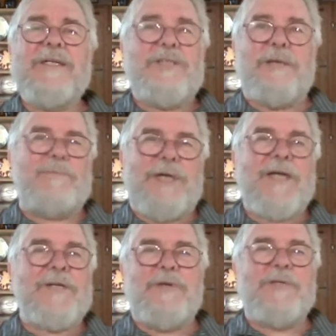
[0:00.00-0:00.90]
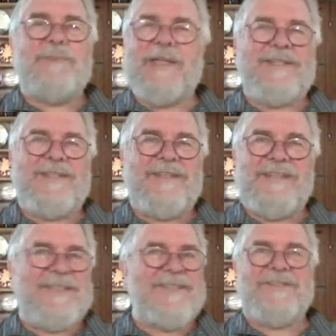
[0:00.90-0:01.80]
subject which passes as
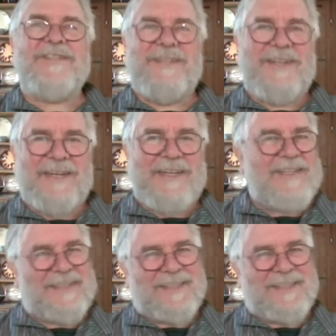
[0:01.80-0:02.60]
history today.